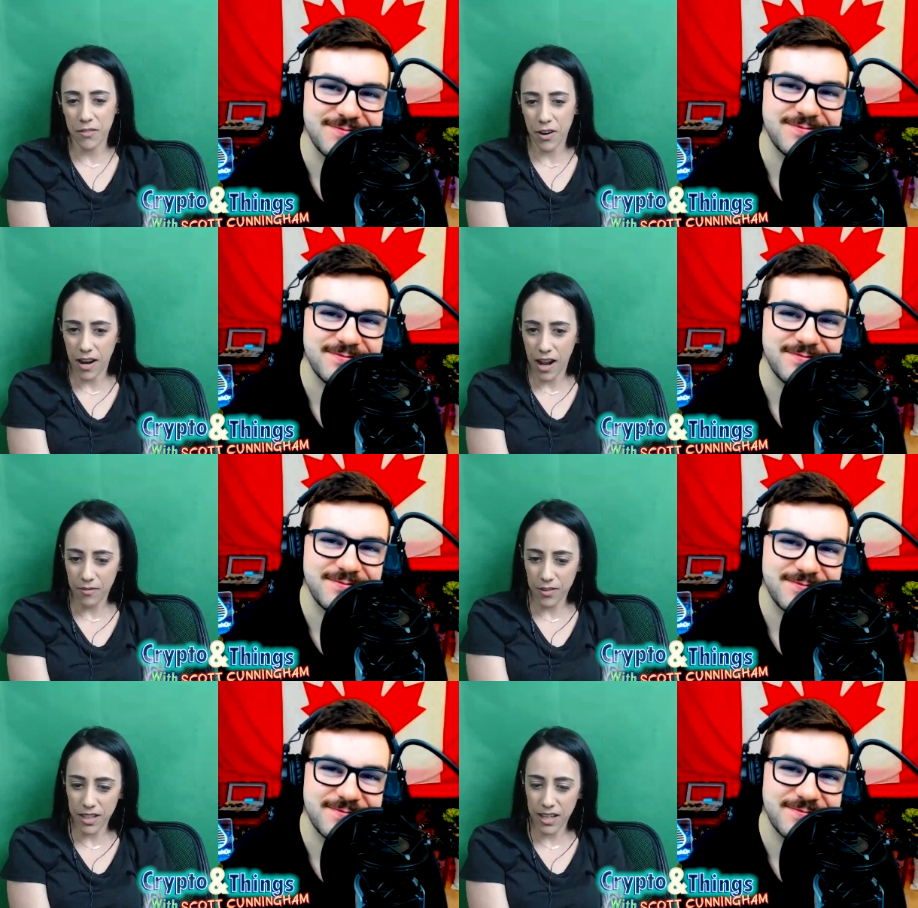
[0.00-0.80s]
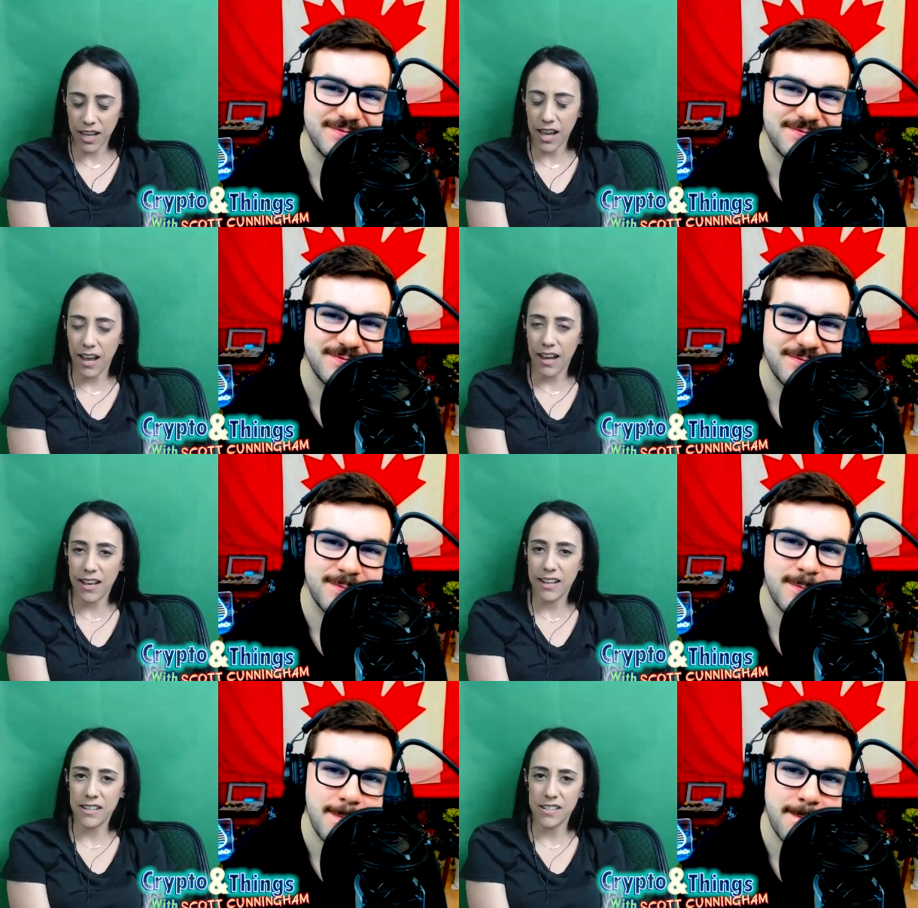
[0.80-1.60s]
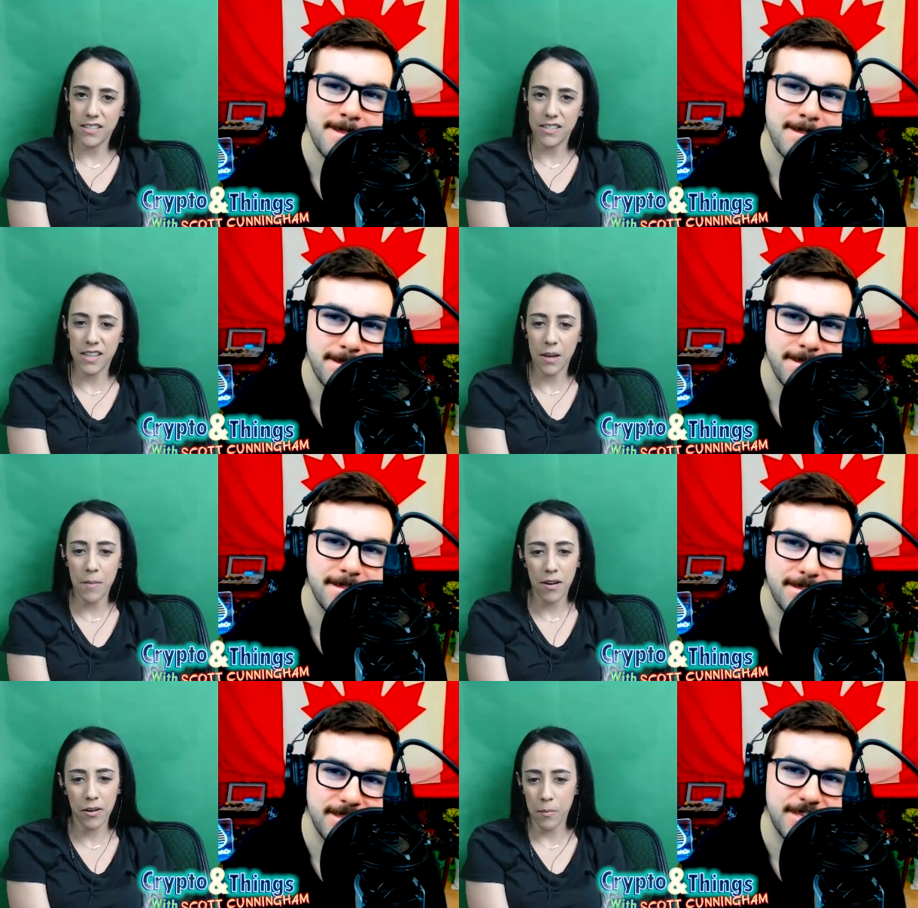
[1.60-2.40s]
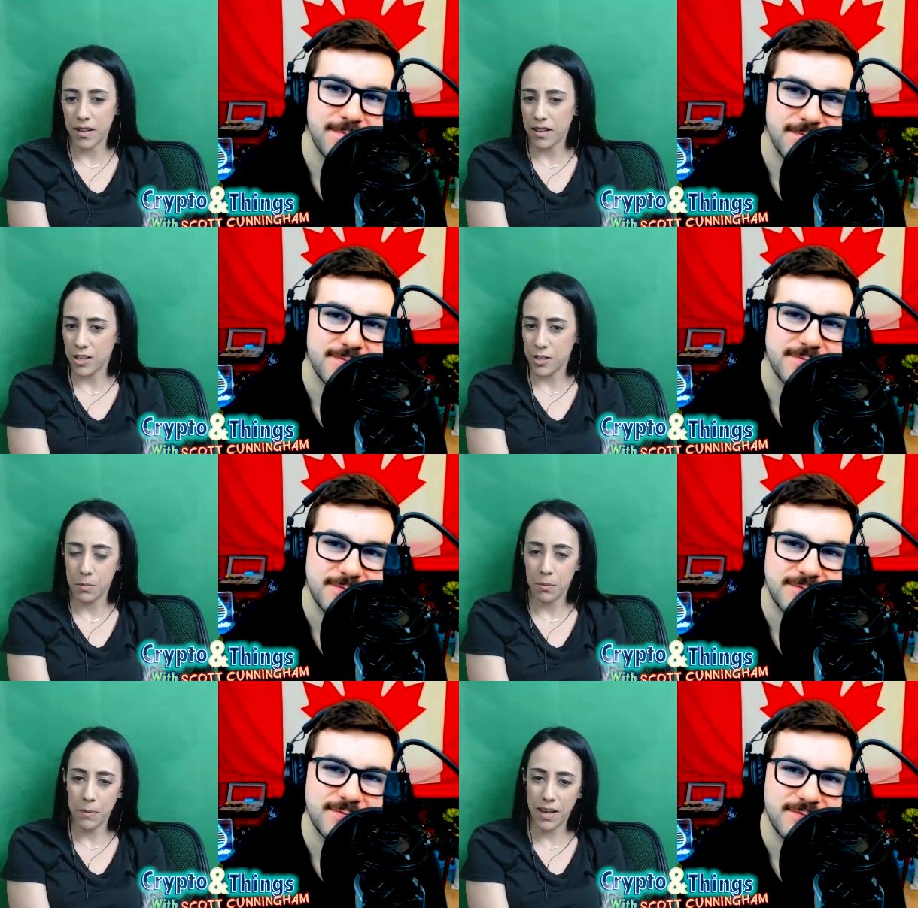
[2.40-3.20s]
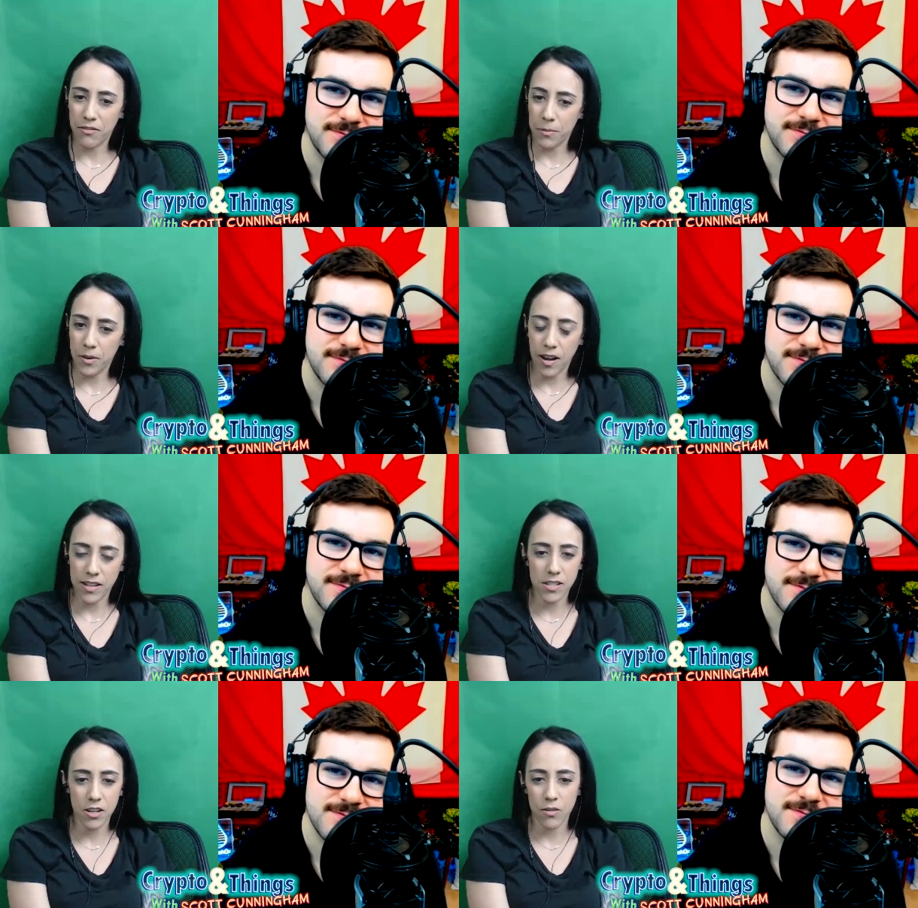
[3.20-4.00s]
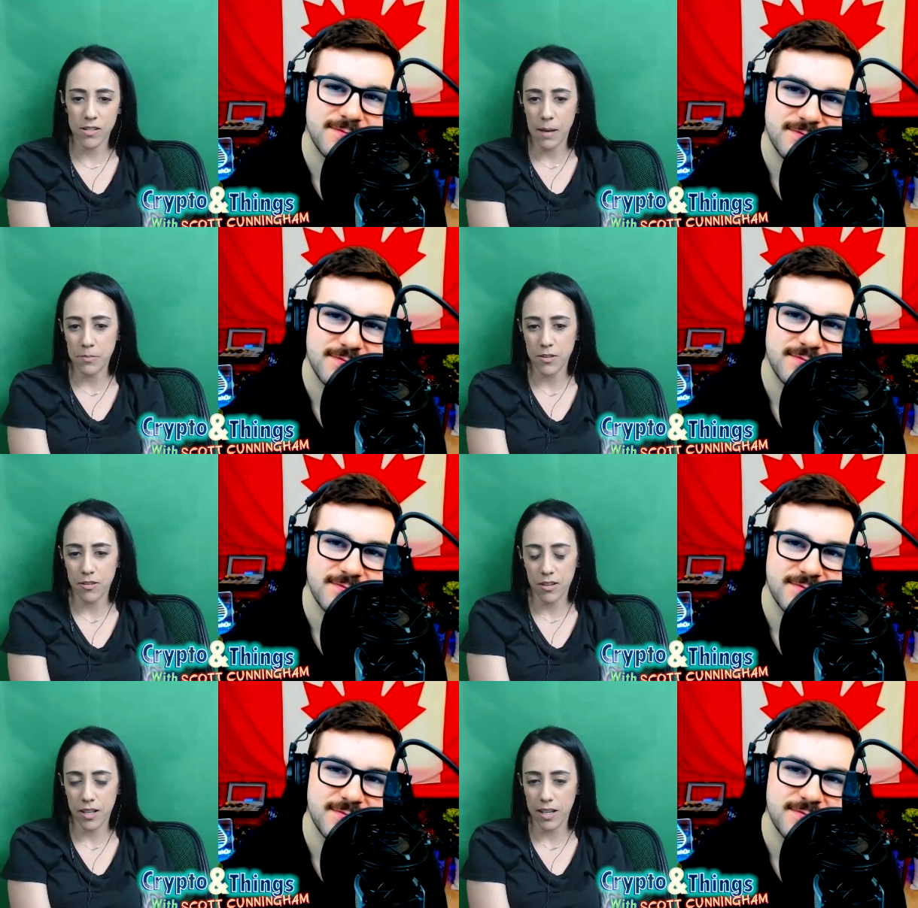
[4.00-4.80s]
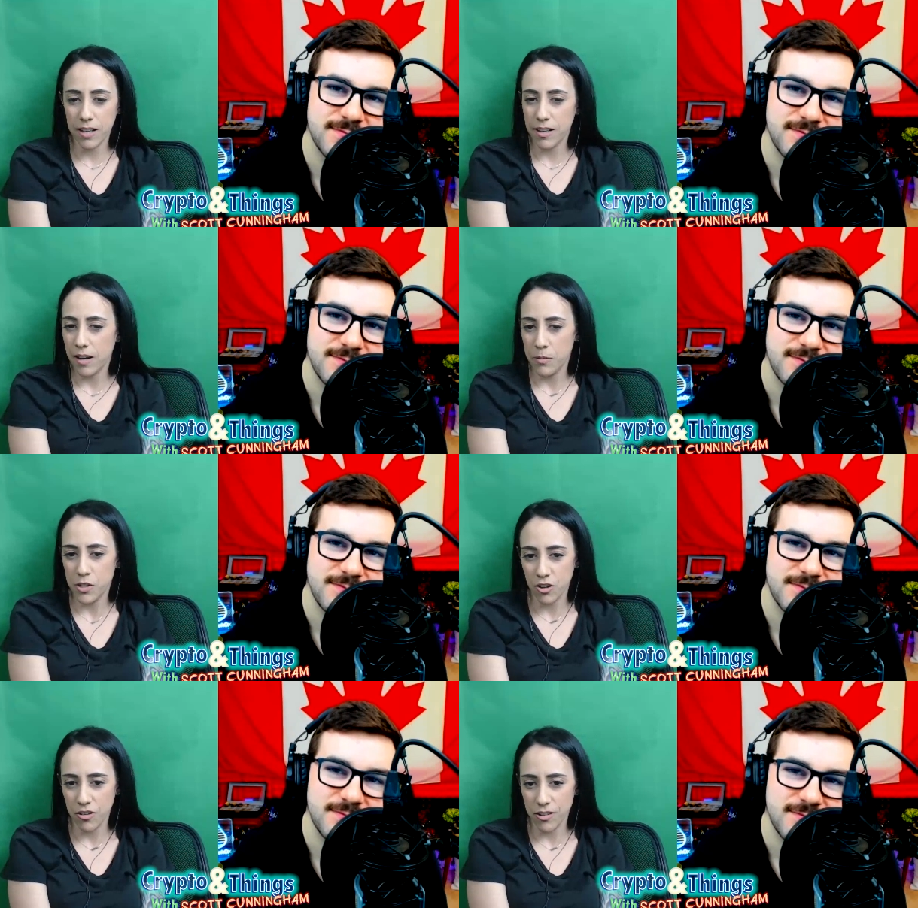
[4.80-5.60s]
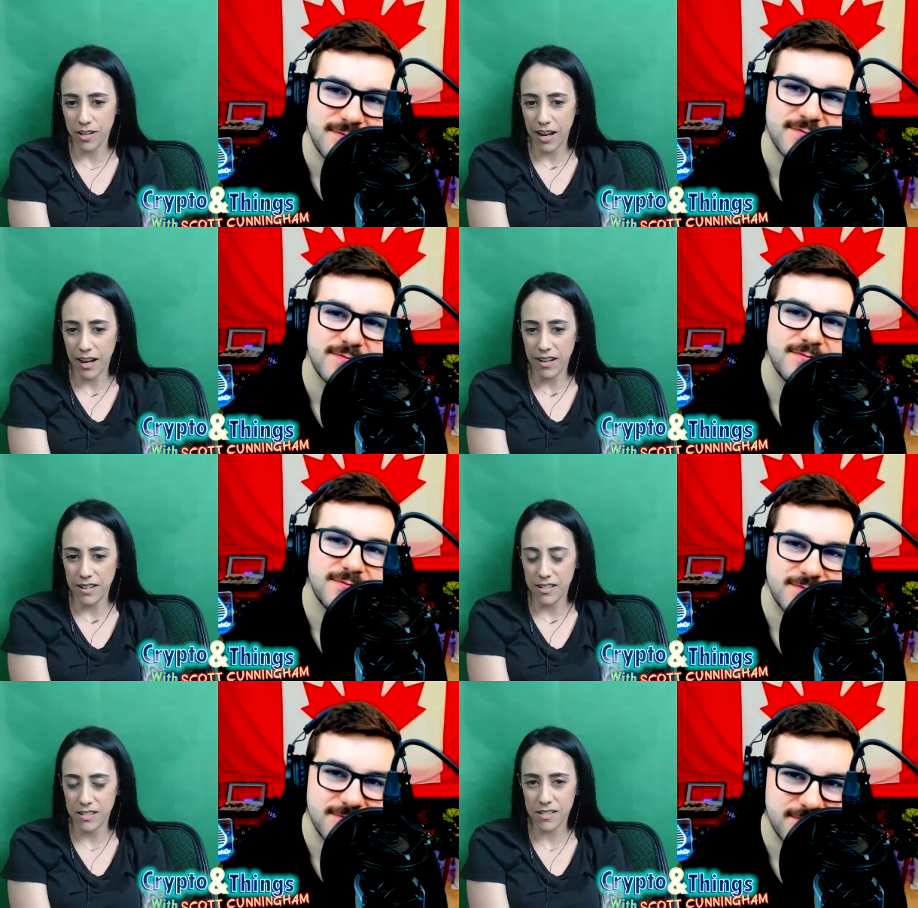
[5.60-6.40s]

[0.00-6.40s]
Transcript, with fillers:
Speaker 1: very heavily, and the amount of money these people made from their I C O is absolutely absurd. And,